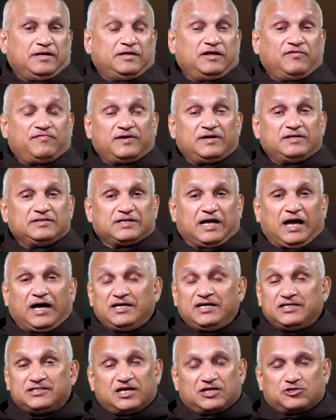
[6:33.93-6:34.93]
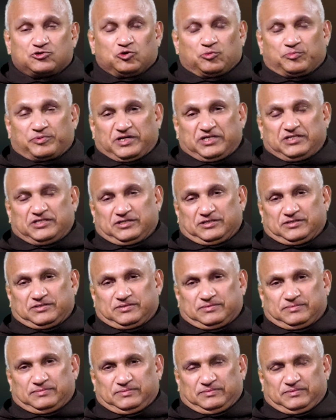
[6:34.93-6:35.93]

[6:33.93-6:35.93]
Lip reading: Dear friends, eyes are so precious.